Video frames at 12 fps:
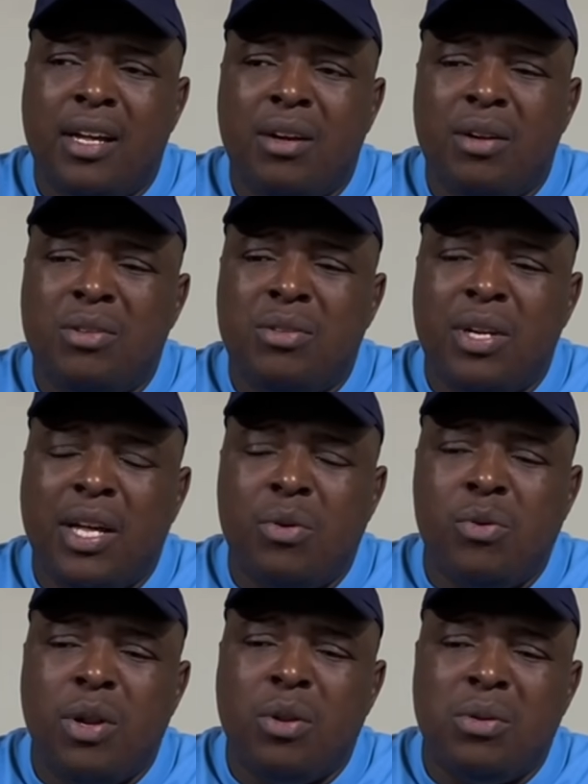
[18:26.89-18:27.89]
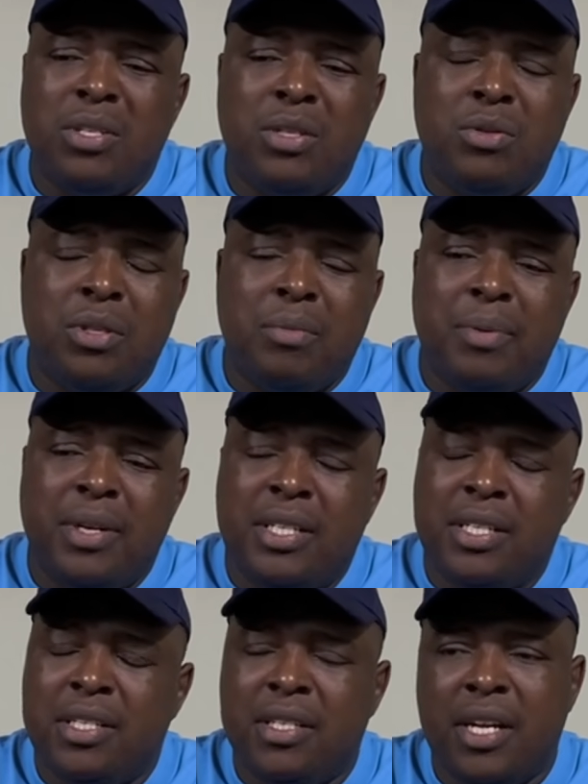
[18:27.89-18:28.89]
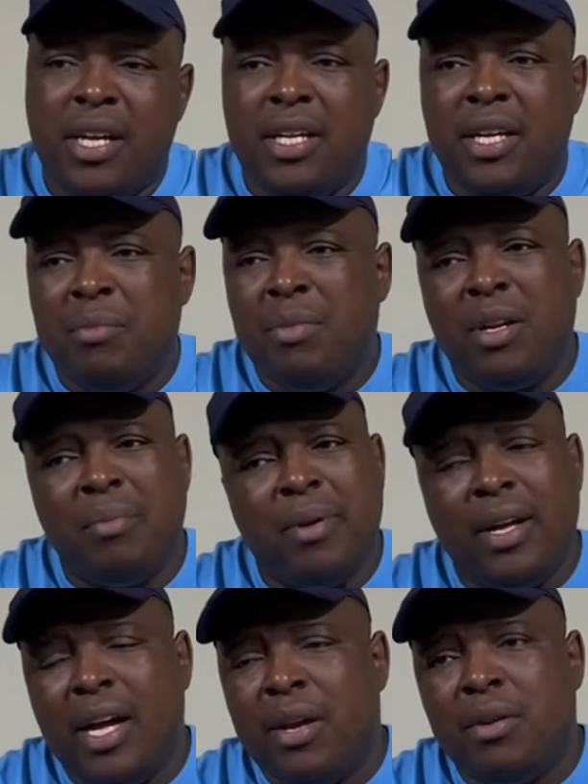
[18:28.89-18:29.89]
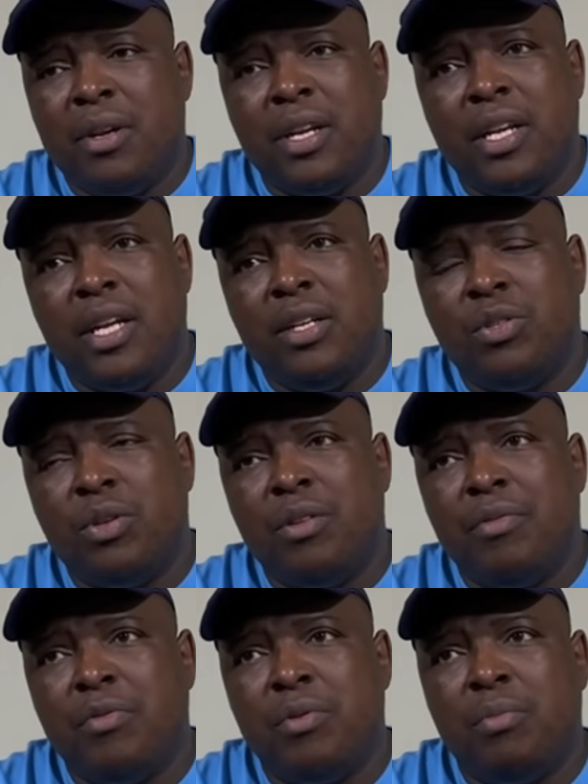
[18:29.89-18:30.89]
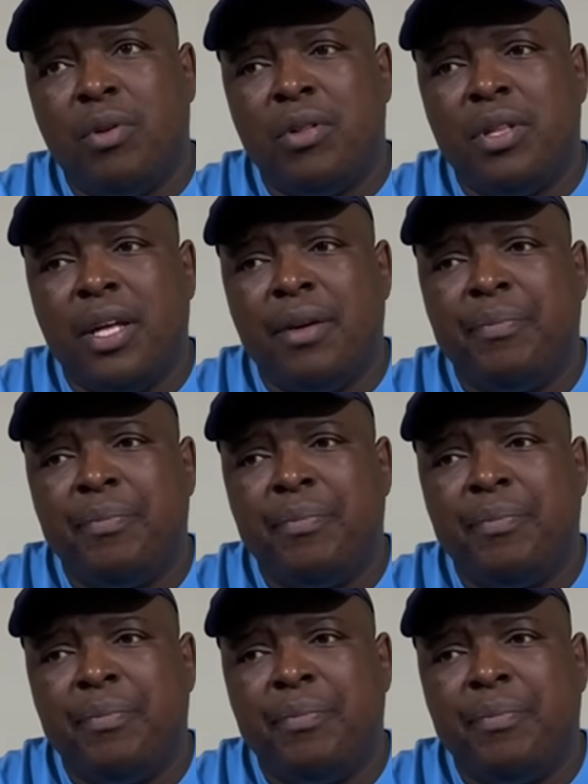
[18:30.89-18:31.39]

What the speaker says: Also, like, we're closer to the pitch. Ribeiro, I don't really enjoy the football there.